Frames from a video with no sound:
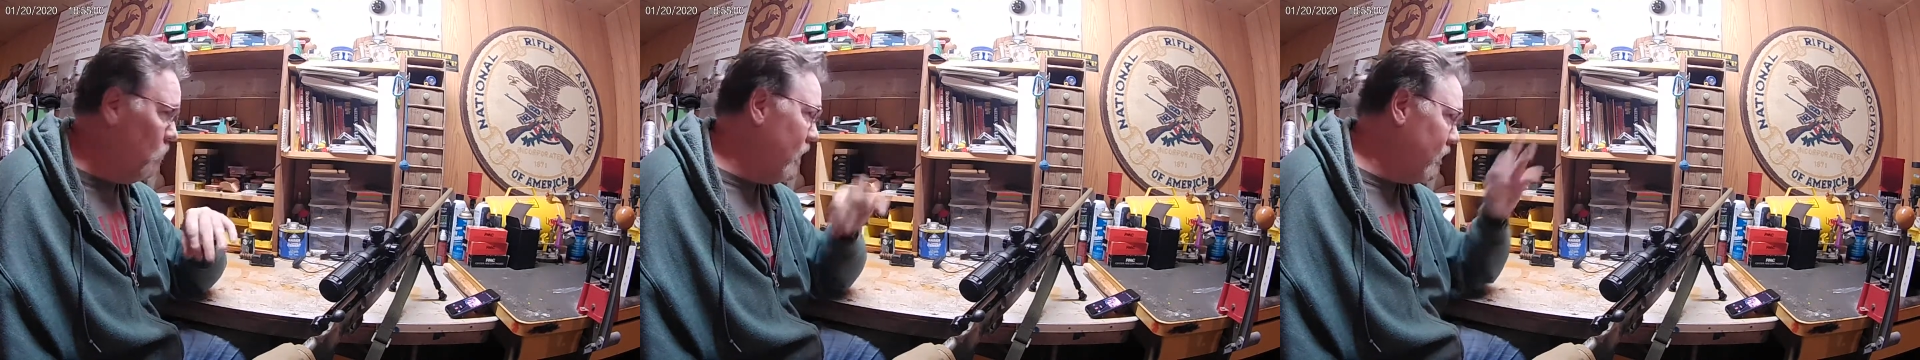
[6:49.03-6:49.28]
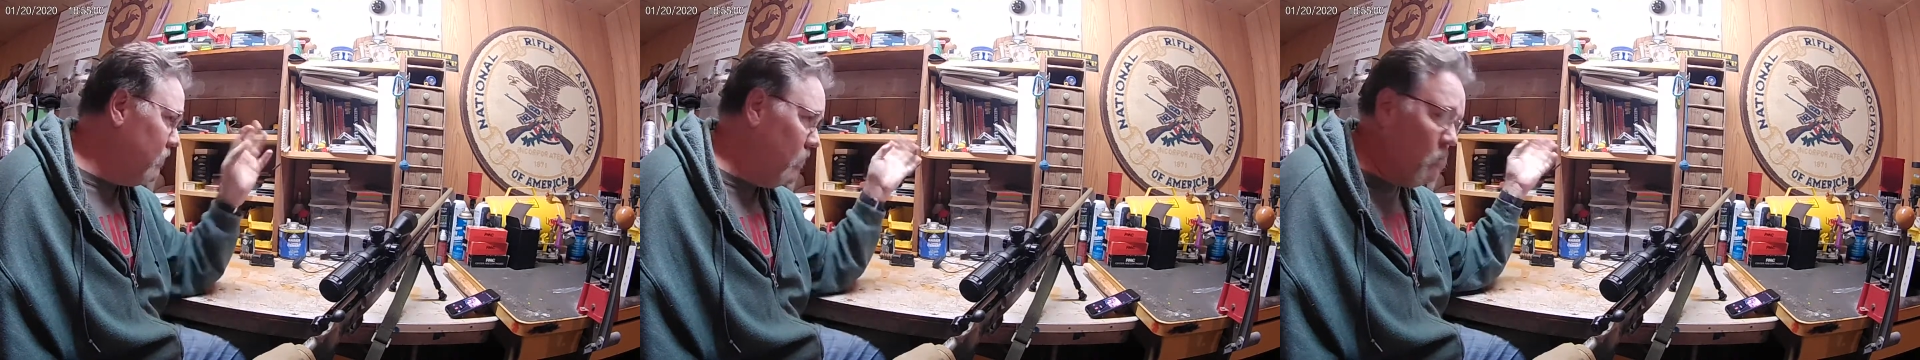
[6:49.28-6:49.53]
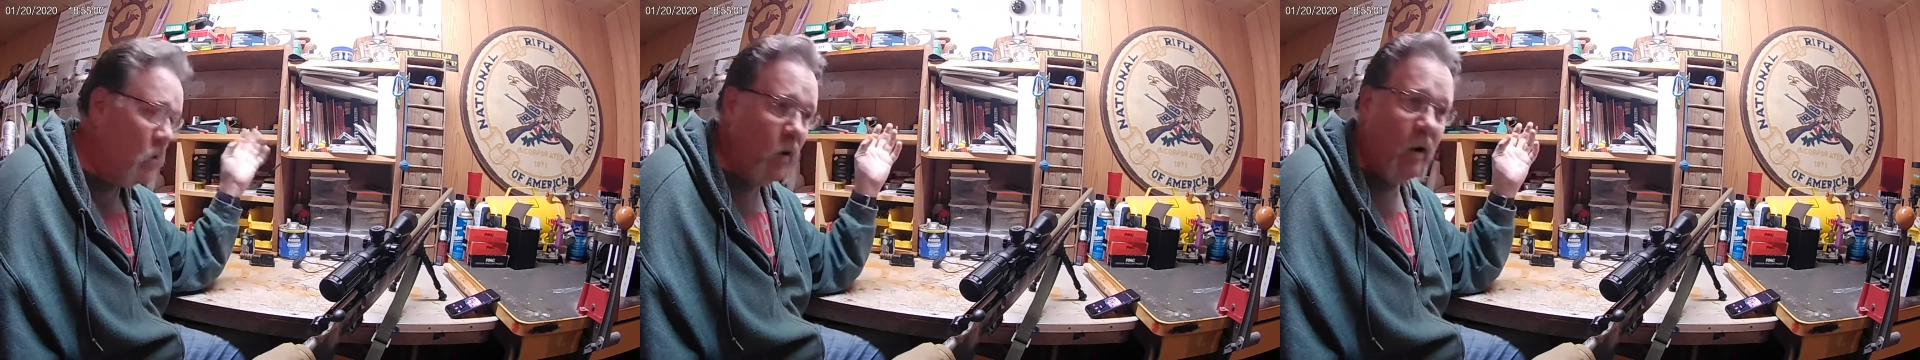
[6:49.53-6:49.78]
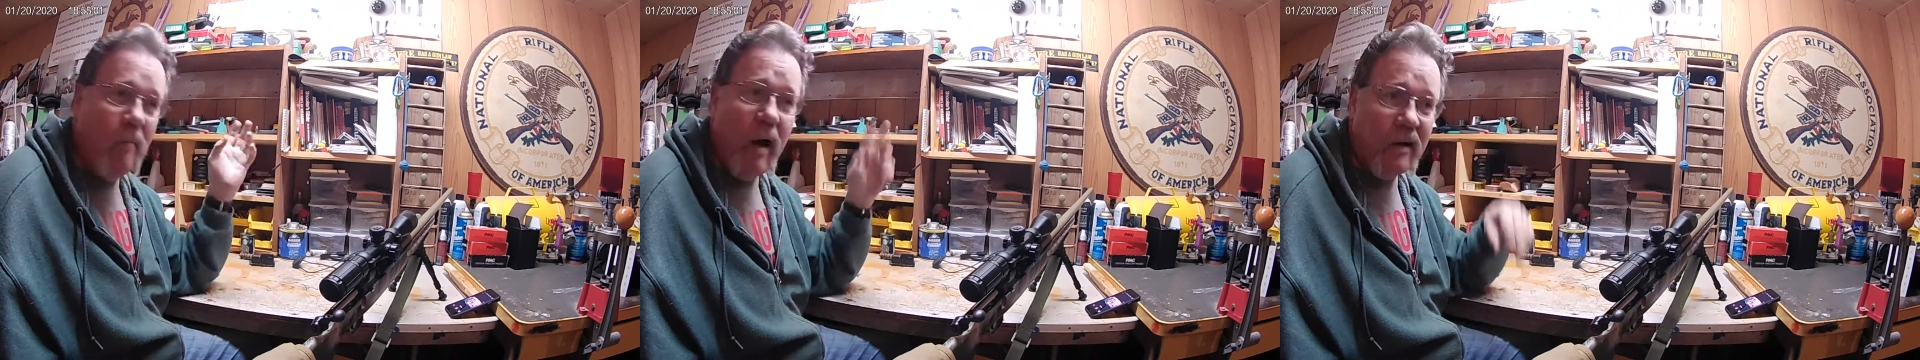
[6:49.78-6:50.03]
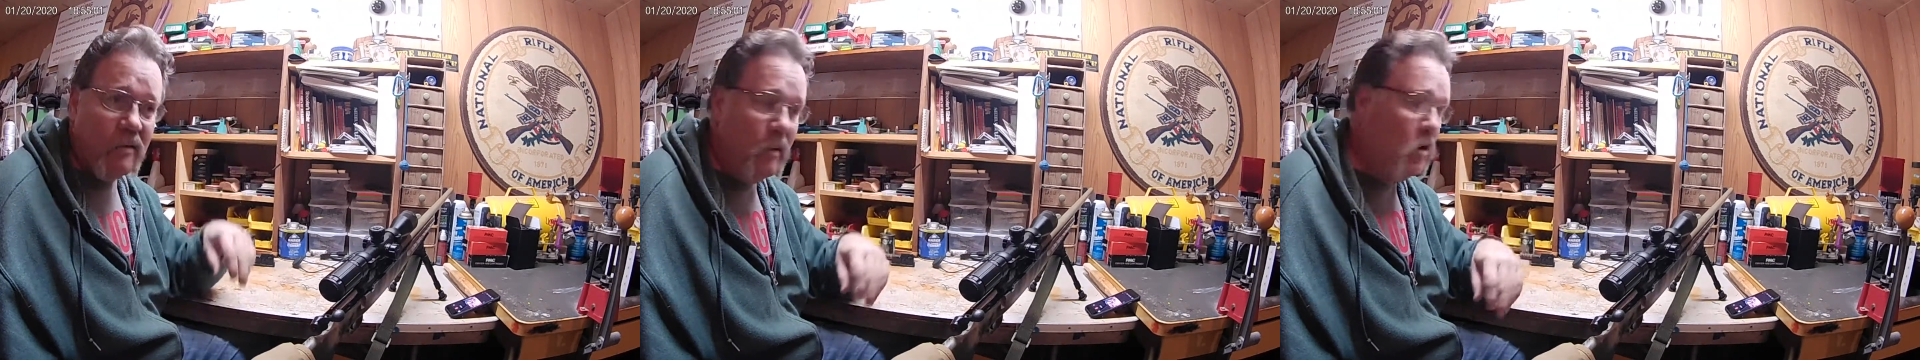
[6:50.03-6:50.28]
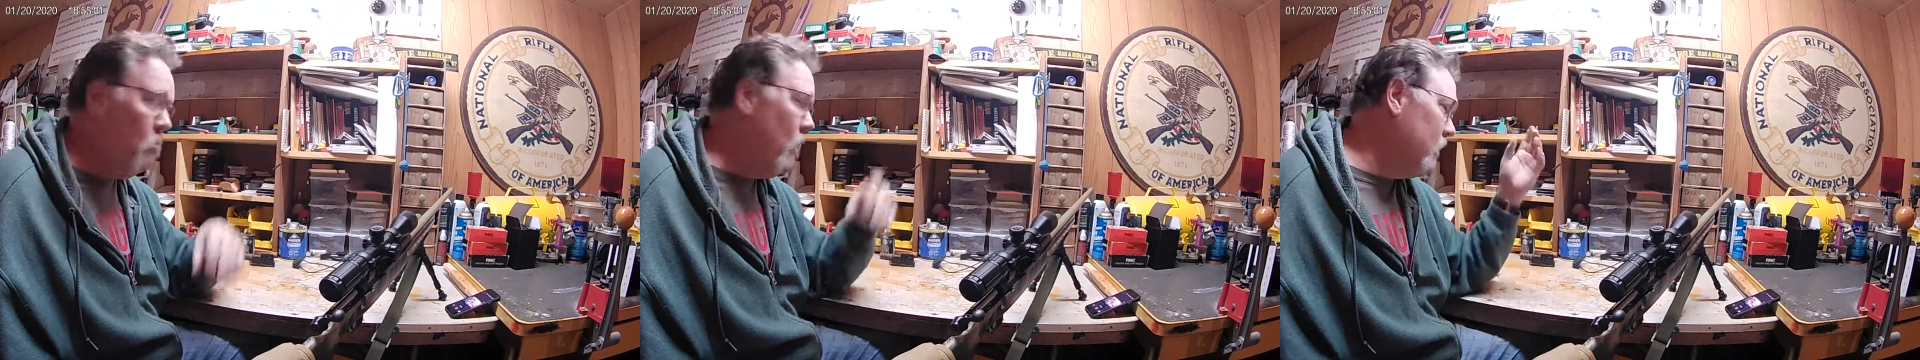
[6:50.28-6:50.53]
back to MOA, back to
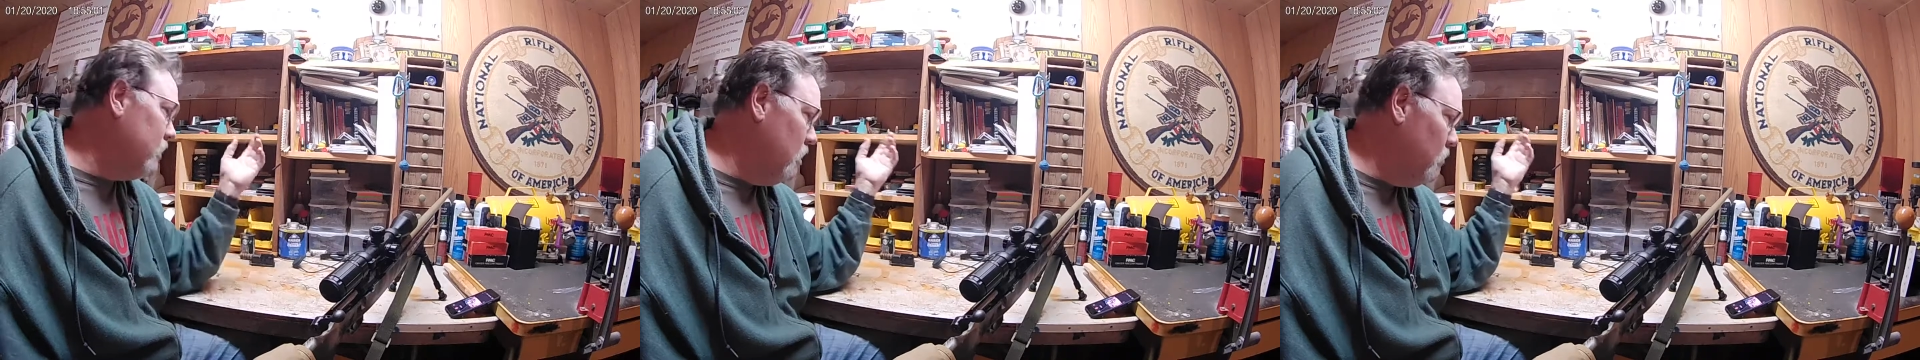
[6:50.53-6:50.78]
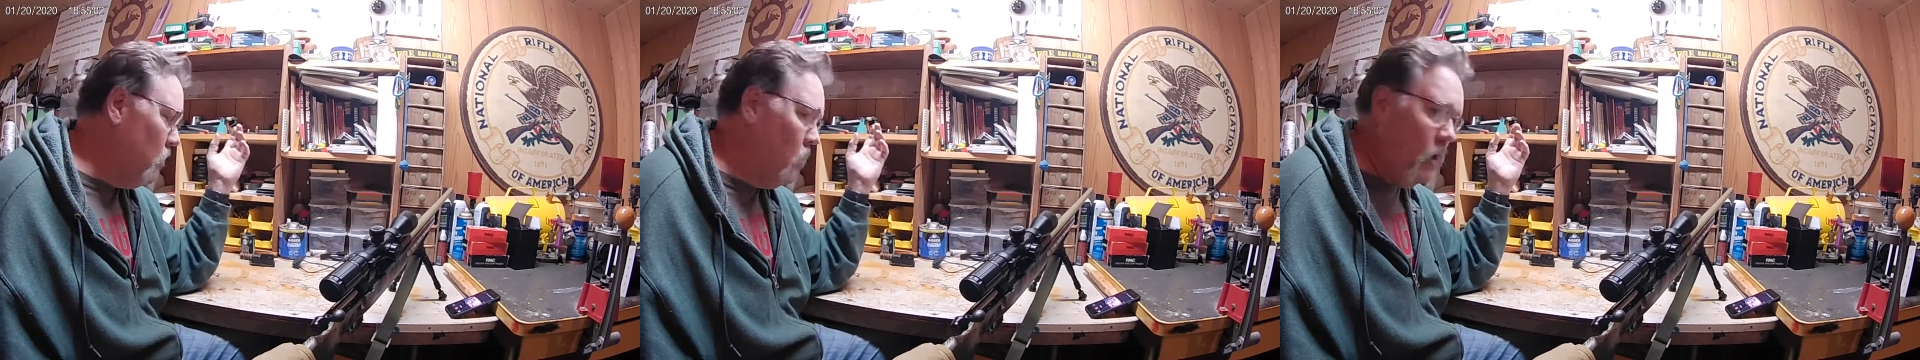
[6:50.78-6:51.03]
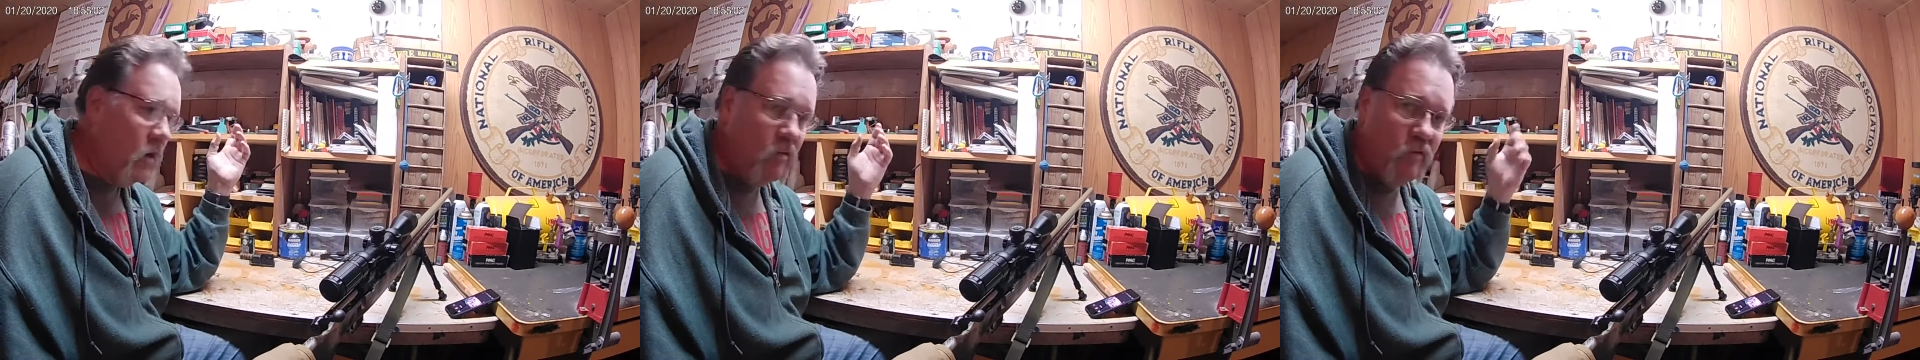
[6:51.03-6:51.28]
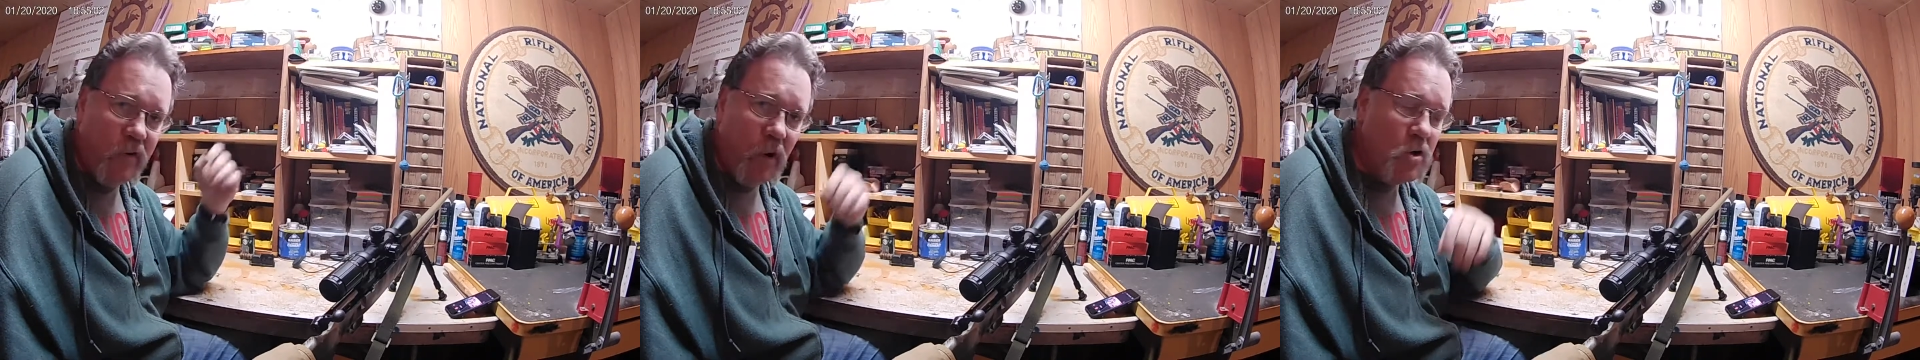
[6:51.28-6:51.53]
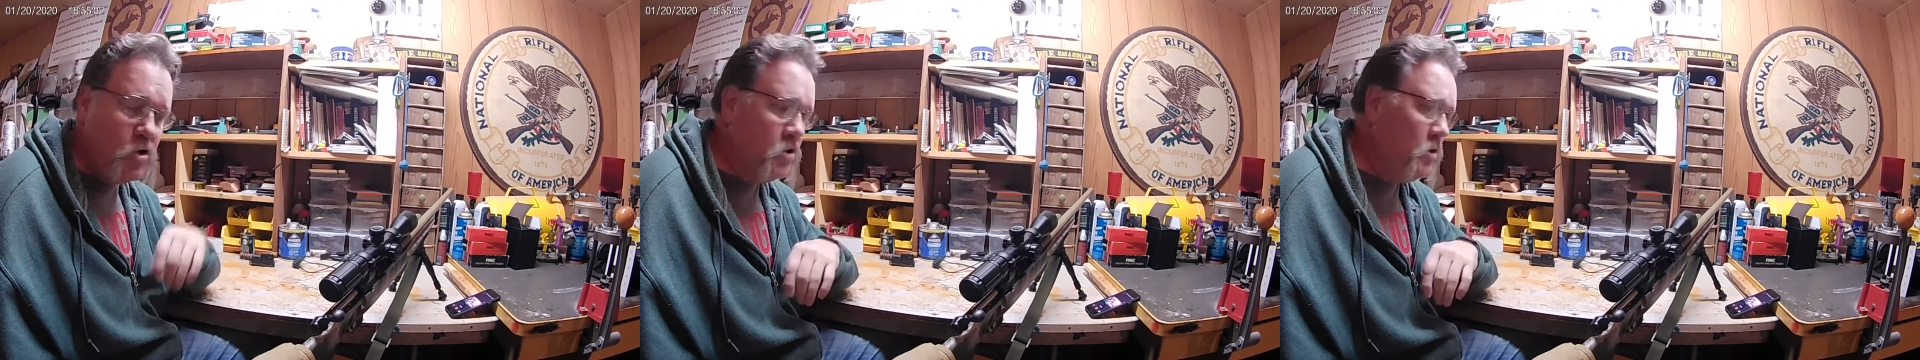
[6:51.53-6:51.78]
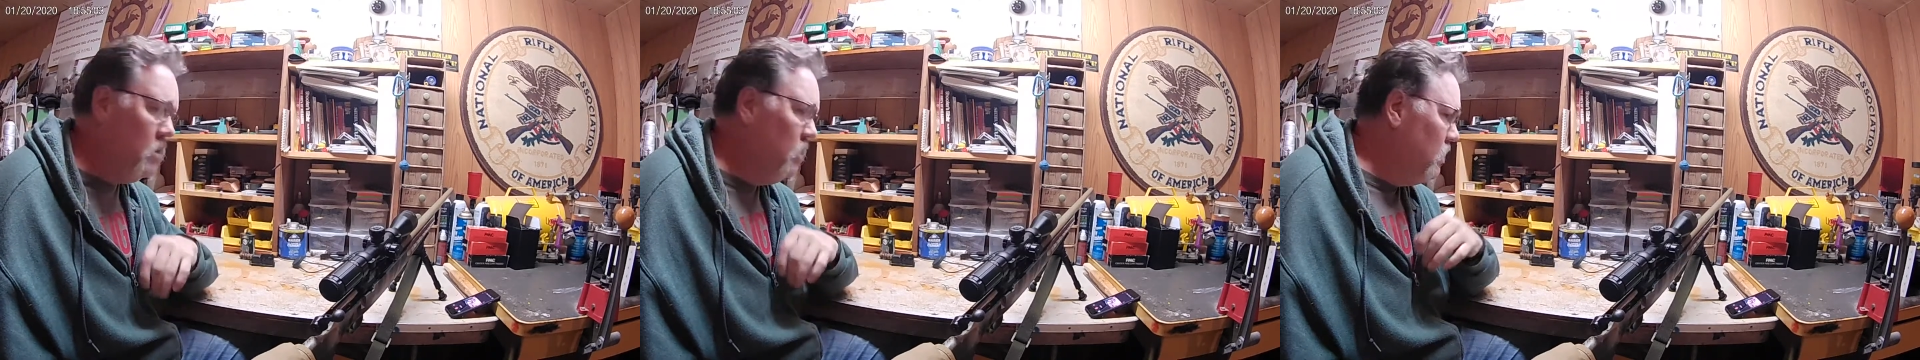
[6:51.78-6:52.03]
mil, back to MOA
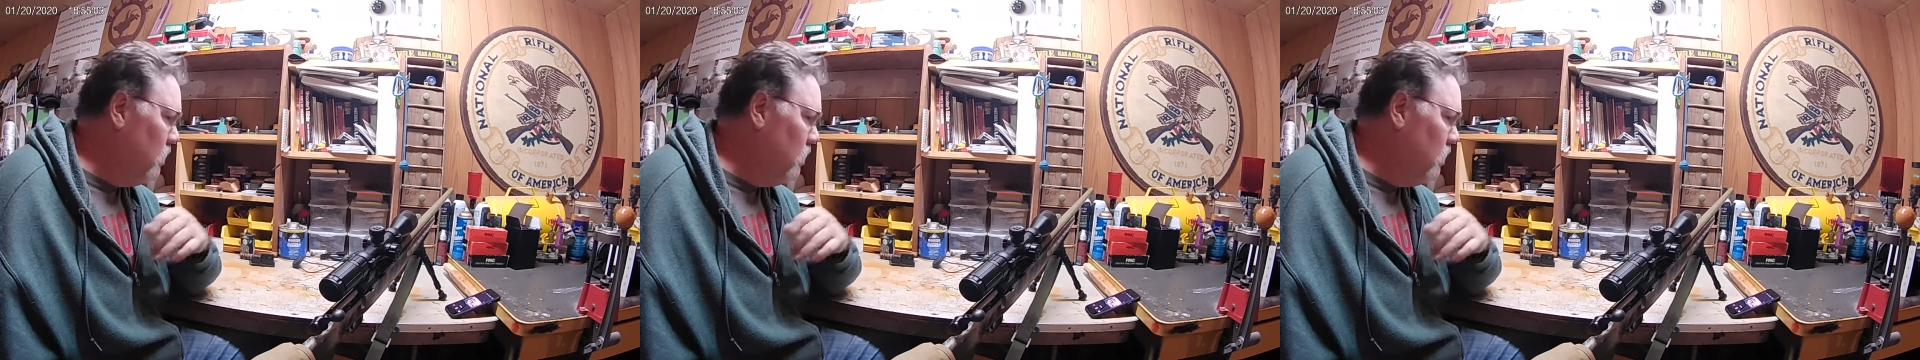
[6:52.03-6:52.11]
conversion.